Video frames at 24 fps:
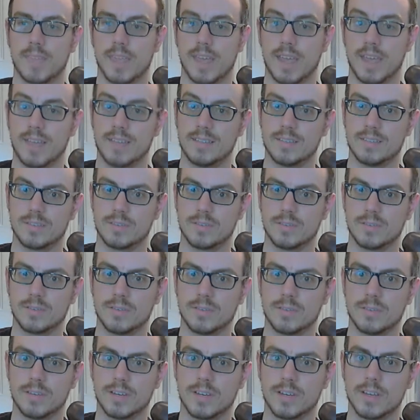and the
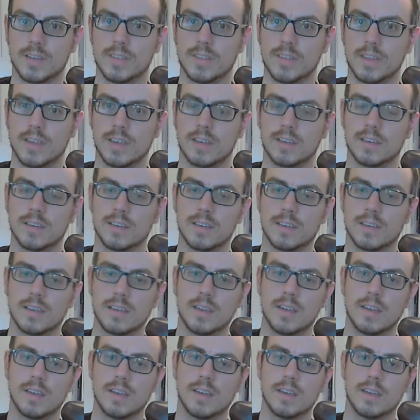solenoid, I think,
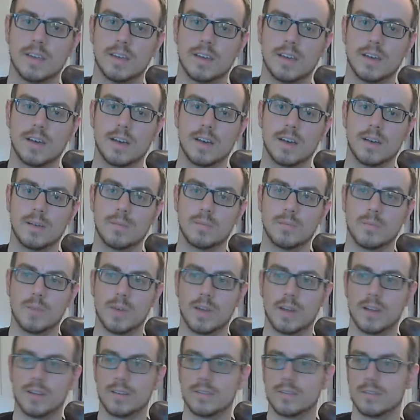
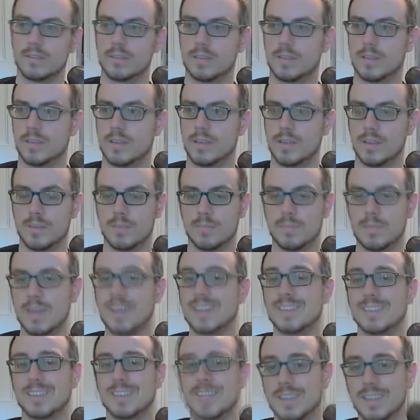where
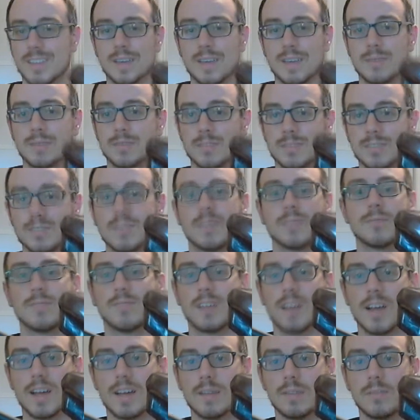basically they were just
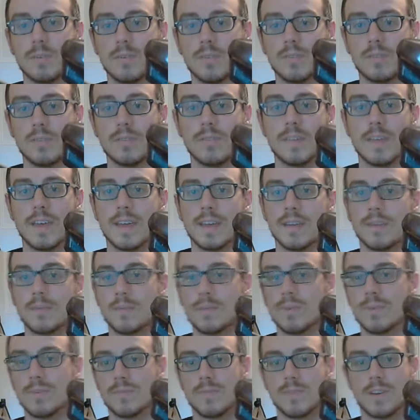unreliable. They
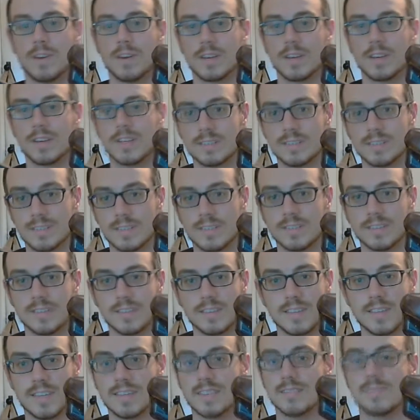weren't very
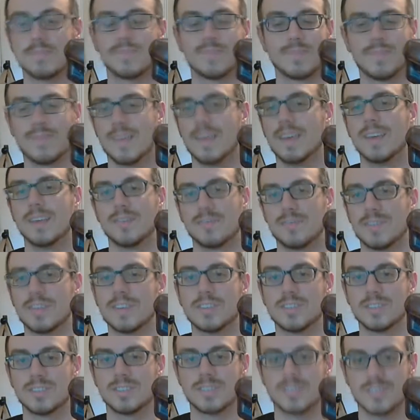consistent. They
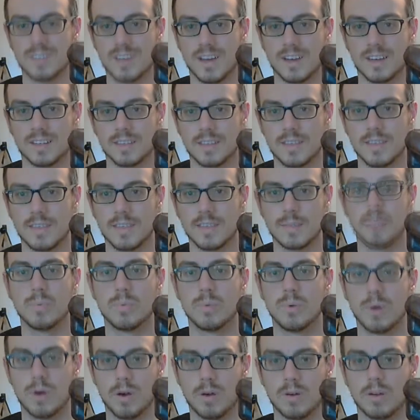just sucked. They
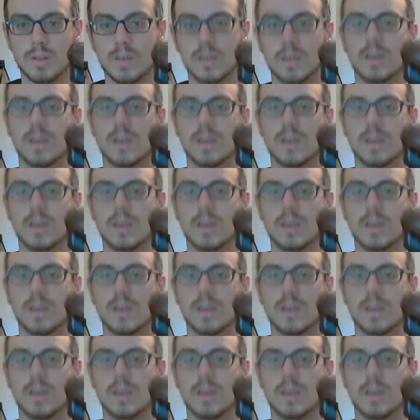broke.